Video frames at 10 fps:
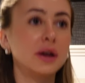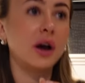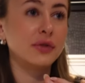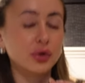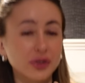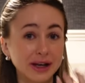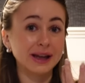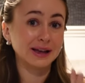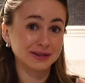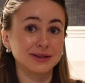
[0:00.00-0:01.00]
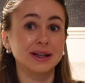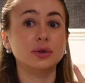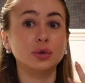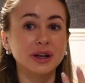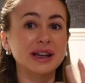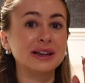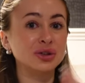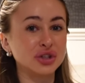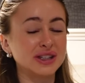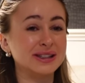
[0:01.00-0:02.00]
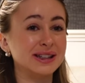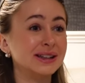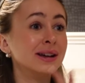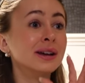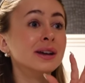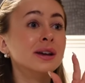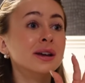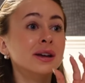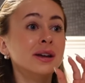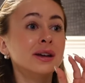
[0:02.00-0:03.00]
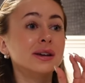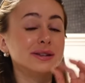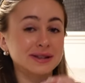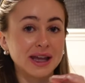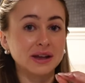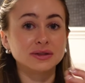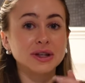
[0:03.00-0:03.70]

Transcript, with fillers: I've got really, as I said, oily, congested skin.